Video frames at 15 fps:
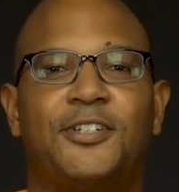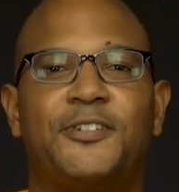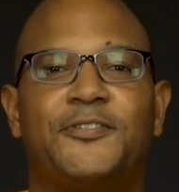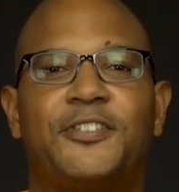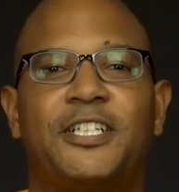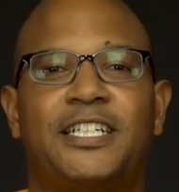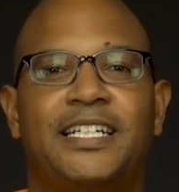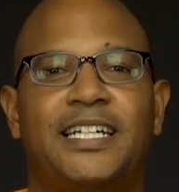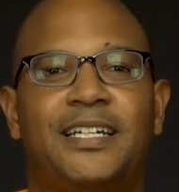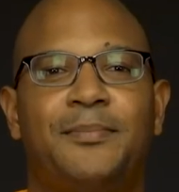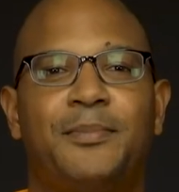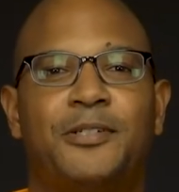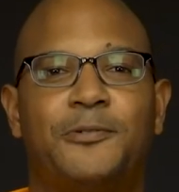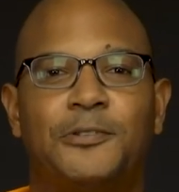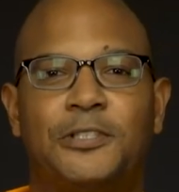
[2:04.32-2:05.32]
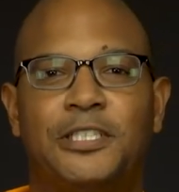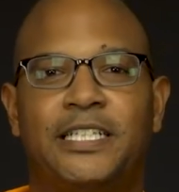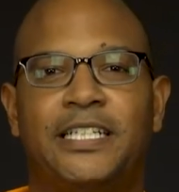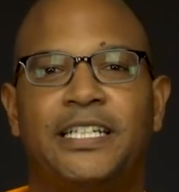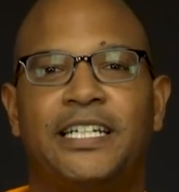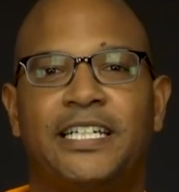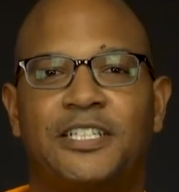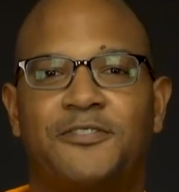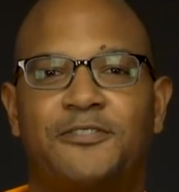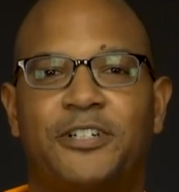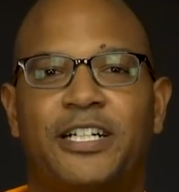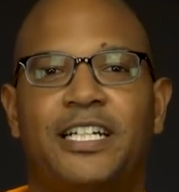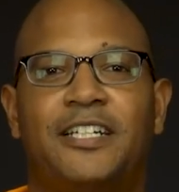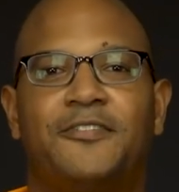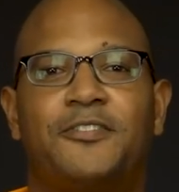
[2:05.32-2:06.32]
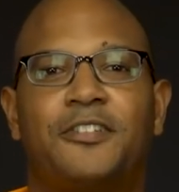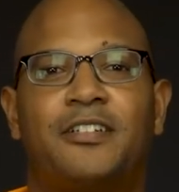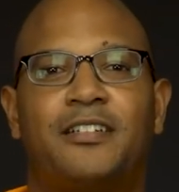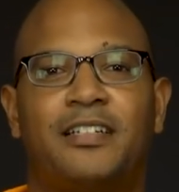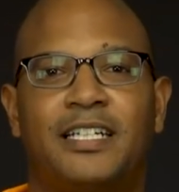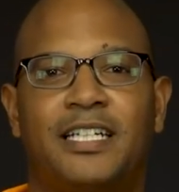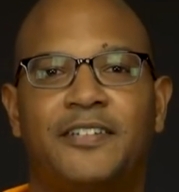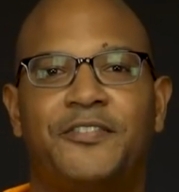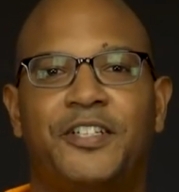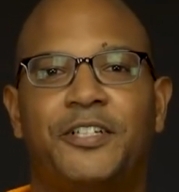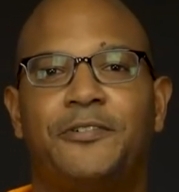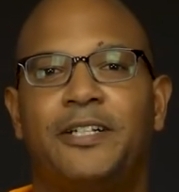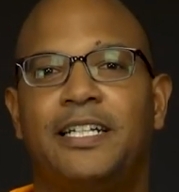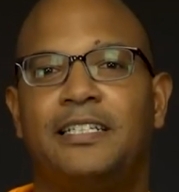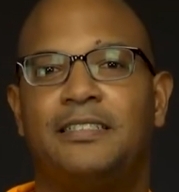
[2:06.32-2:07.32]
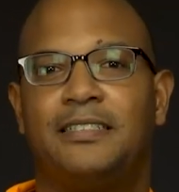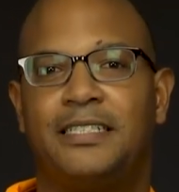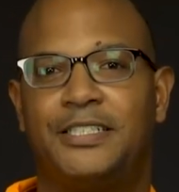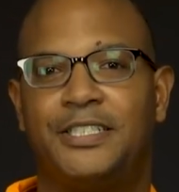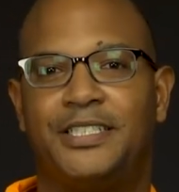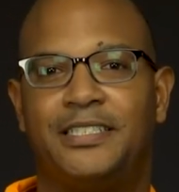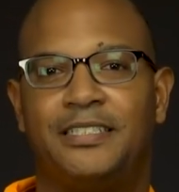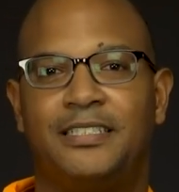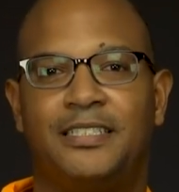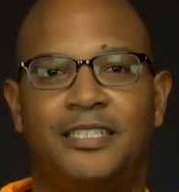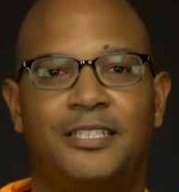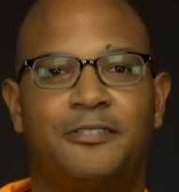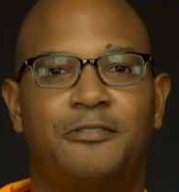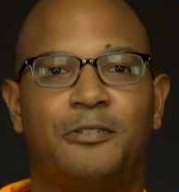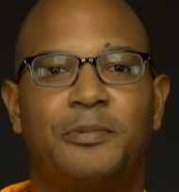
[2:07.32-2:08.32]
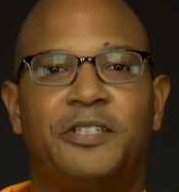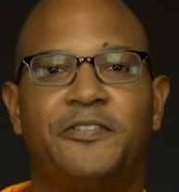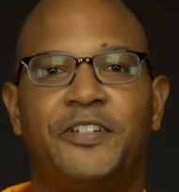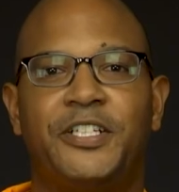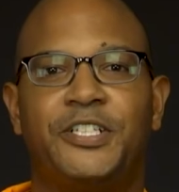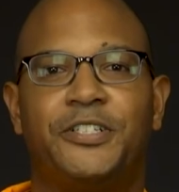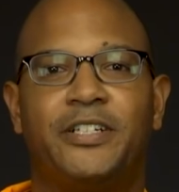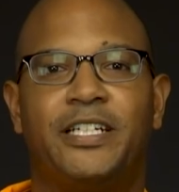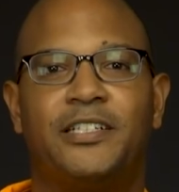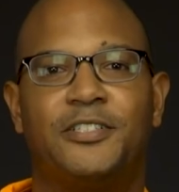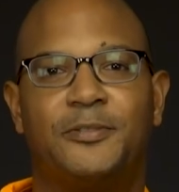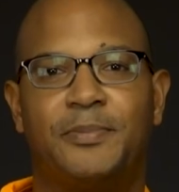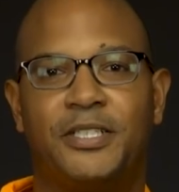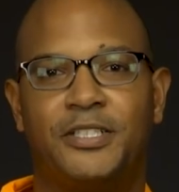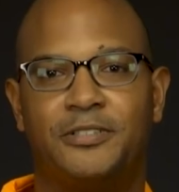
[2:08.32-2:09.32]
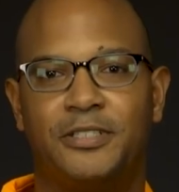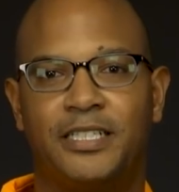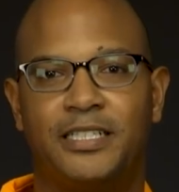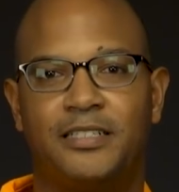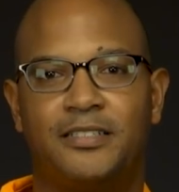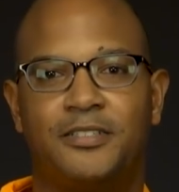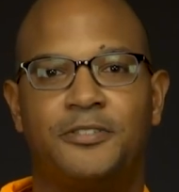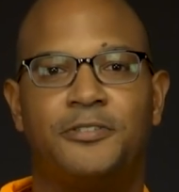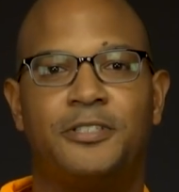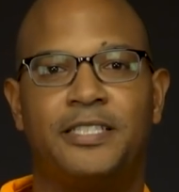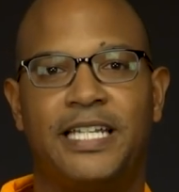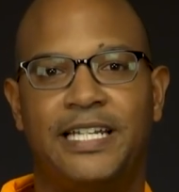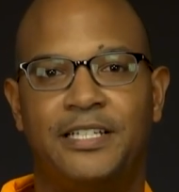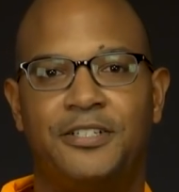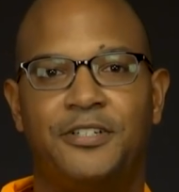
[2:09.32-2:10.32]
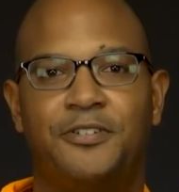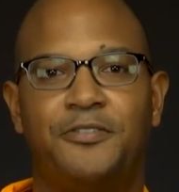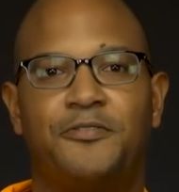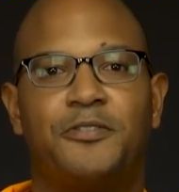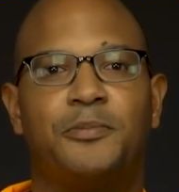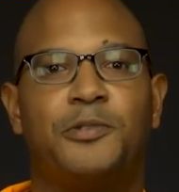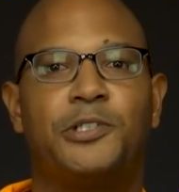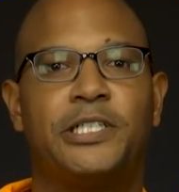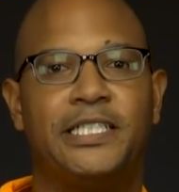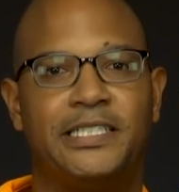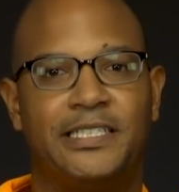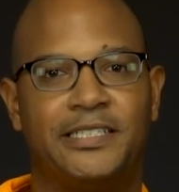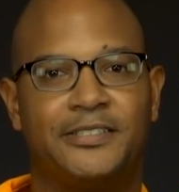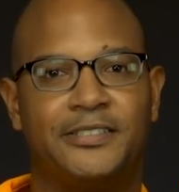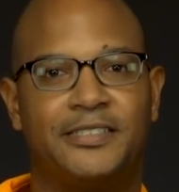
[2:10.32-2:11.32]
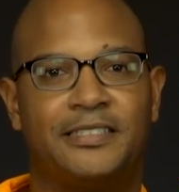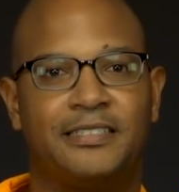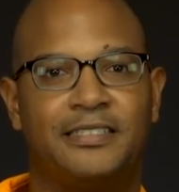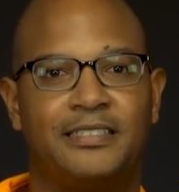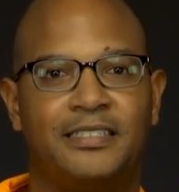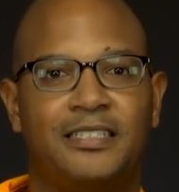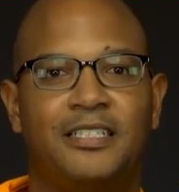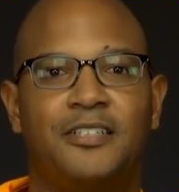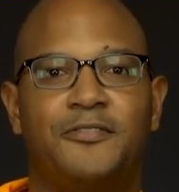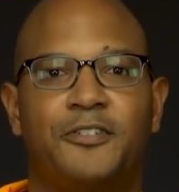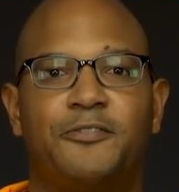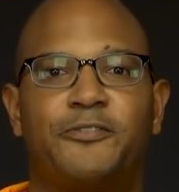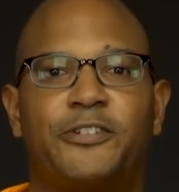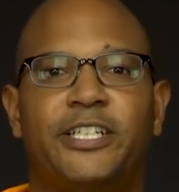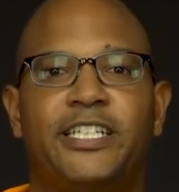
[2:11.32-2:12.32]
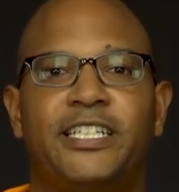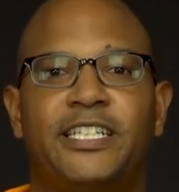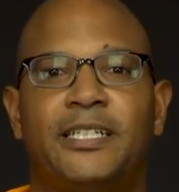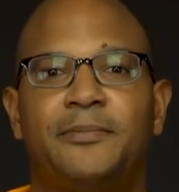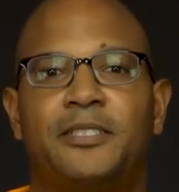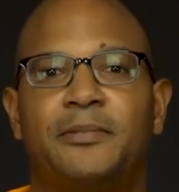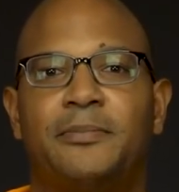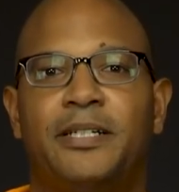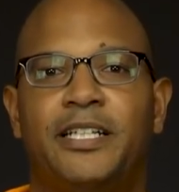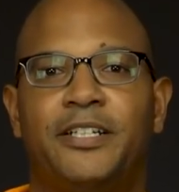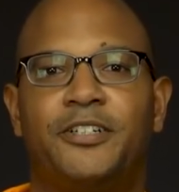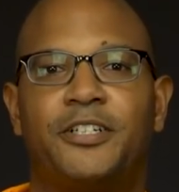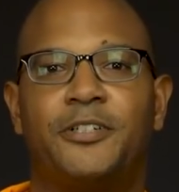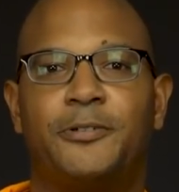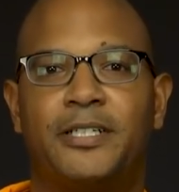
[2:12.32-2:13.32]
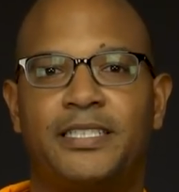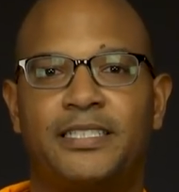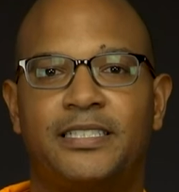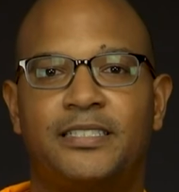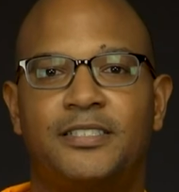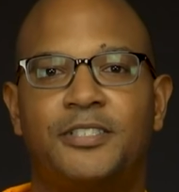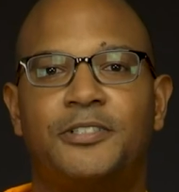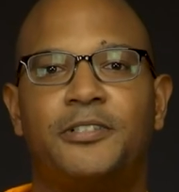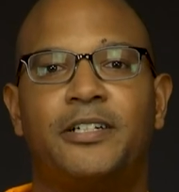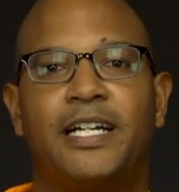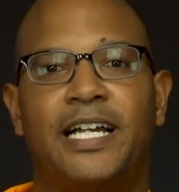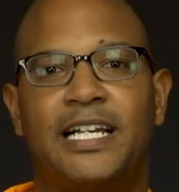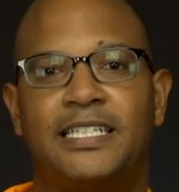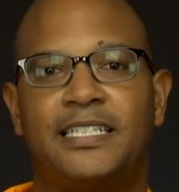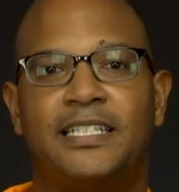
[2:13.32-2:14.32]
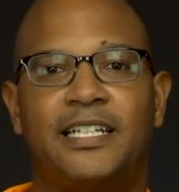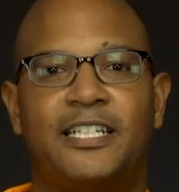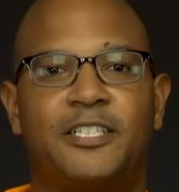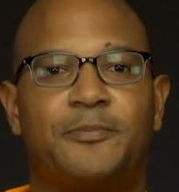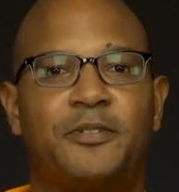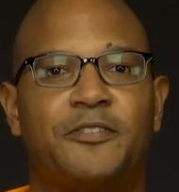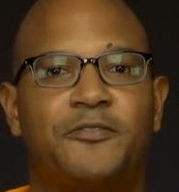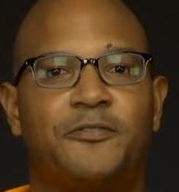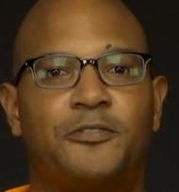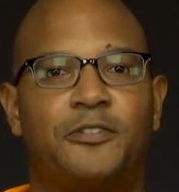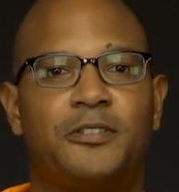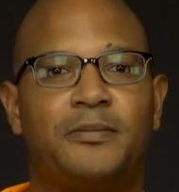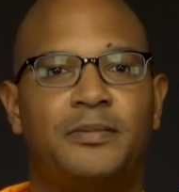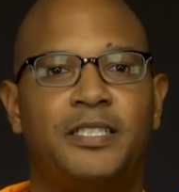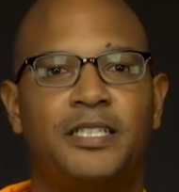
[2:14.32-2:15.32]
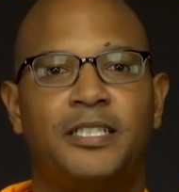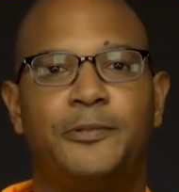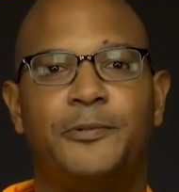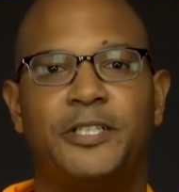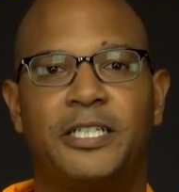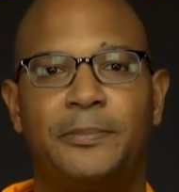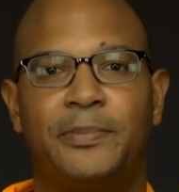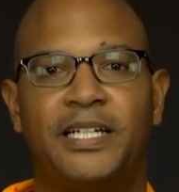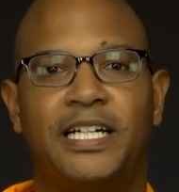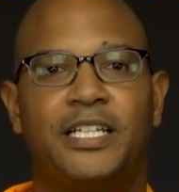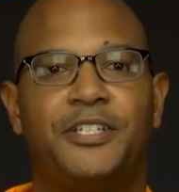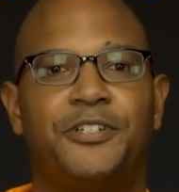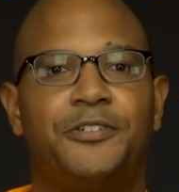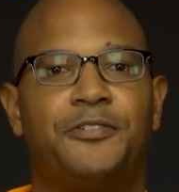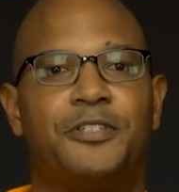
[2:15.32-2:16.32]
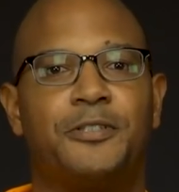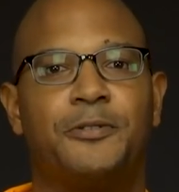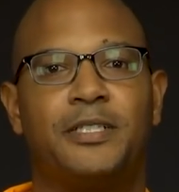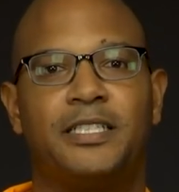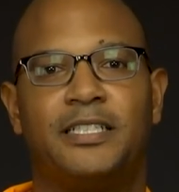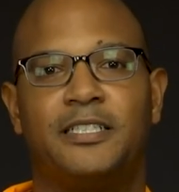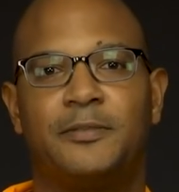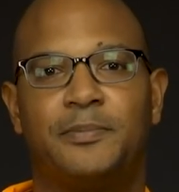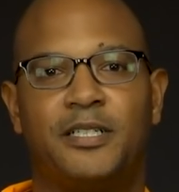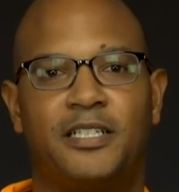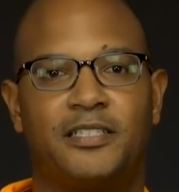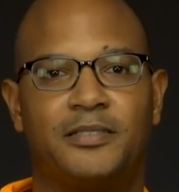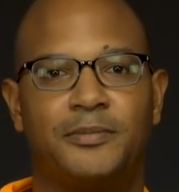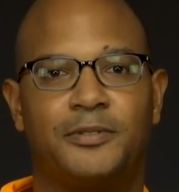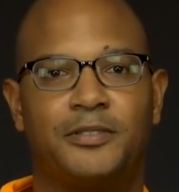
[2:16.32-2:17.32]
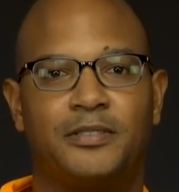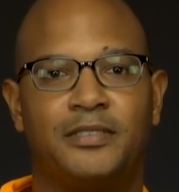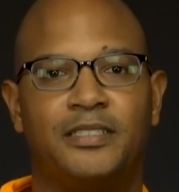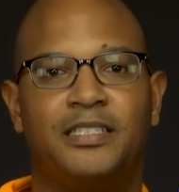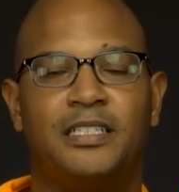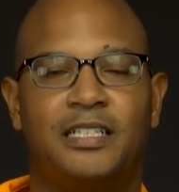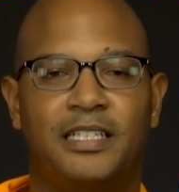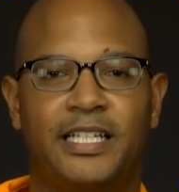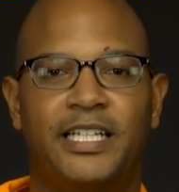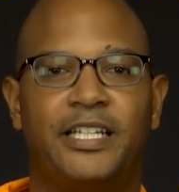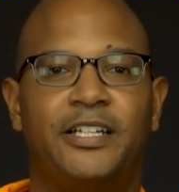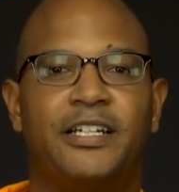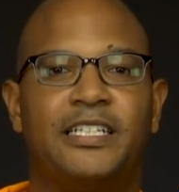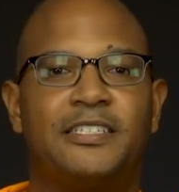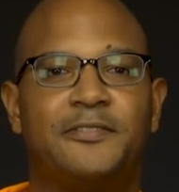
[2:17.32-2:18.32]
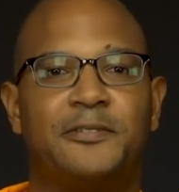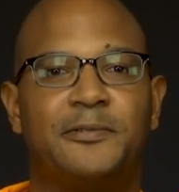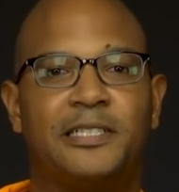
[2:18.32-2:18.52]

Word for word: all for today, but we'll see you next Friday for our live Q&A session. We'll be featuring a special guest, so stay tuned for more details. Feel free to keep submitting your questions to our Ask an Expert form, and we'll get back to you as quickly as possible. Thank you guys for